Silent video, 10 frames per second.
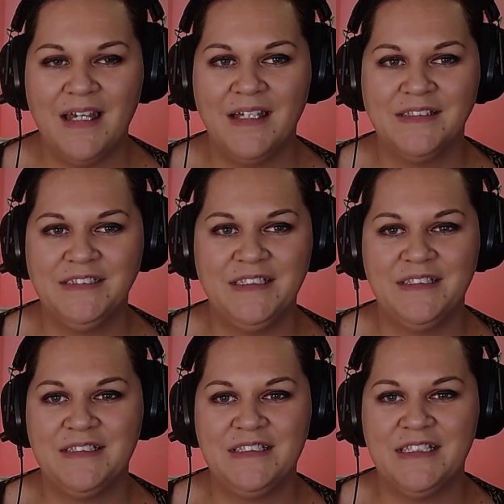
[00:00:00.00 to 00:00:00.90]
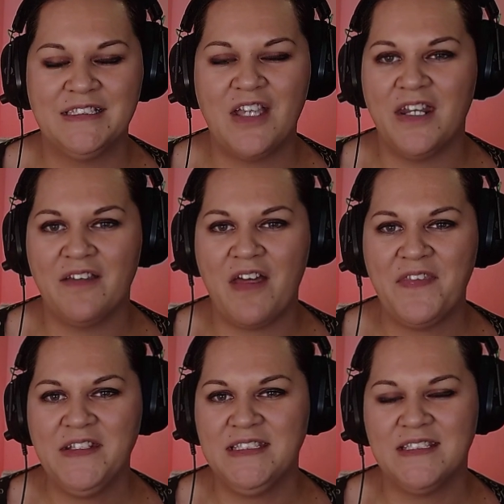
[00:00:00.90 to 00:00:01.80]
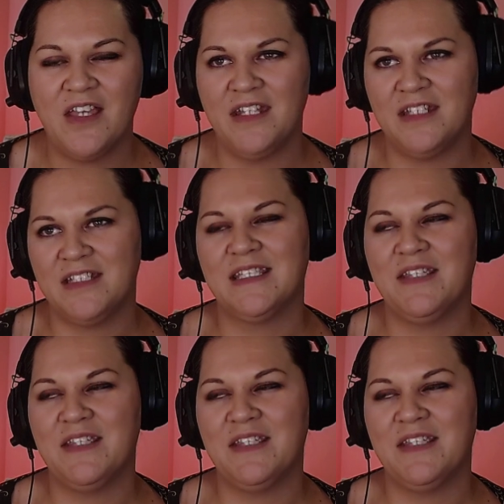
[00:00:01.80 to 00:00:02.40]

she's kind of just